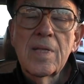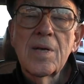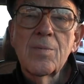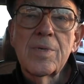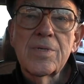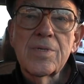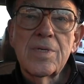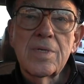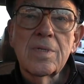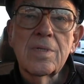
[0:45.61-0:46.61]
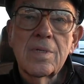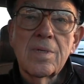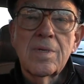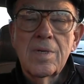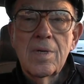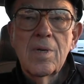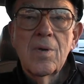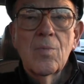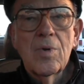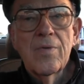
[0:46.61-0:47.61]
that we still
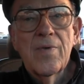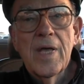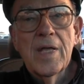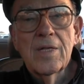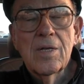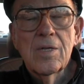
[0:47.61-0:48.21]
would have had